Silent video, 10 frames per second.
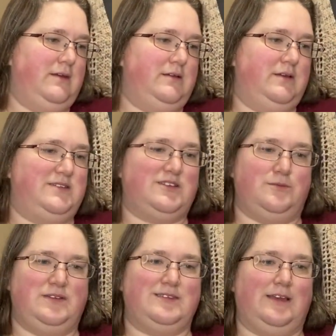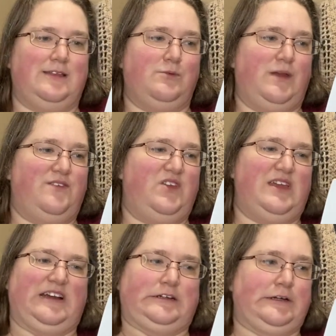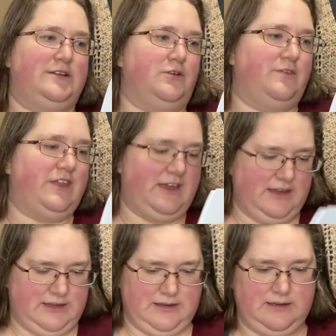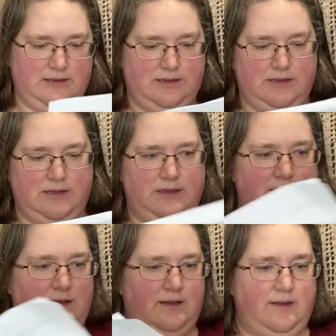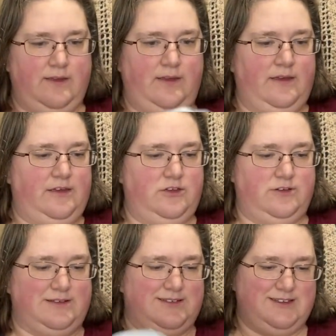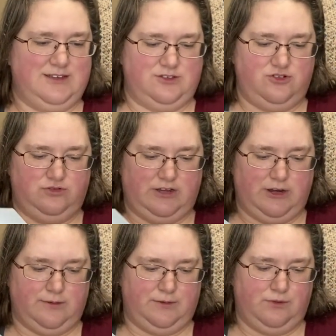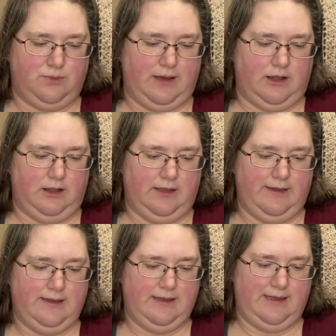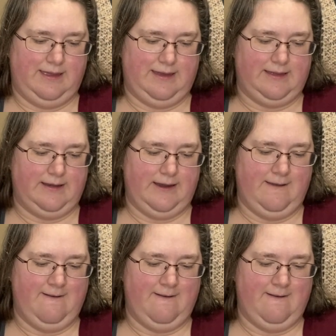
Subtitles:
it's going to be slightly wavy. I don't think you can see it too terribly well in